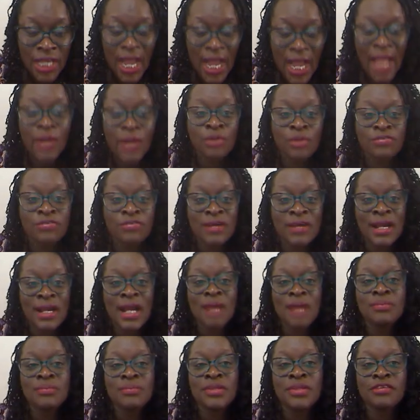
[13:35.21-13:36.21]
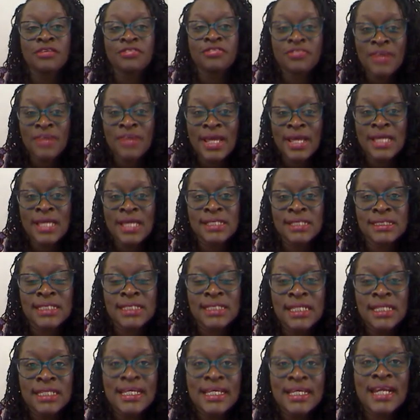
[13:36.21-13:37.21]
and overcome the fires
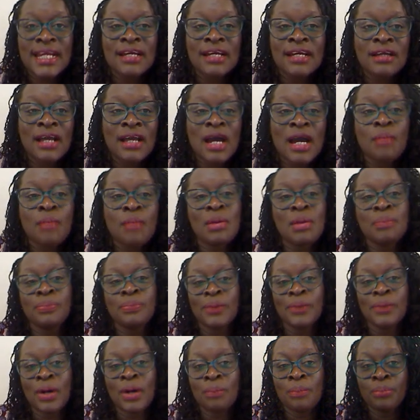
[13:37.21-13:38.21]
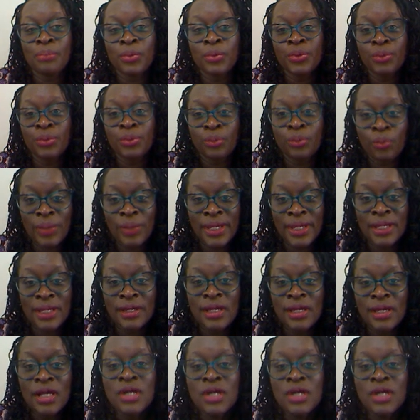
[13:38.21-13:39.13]
that have come up upon your way.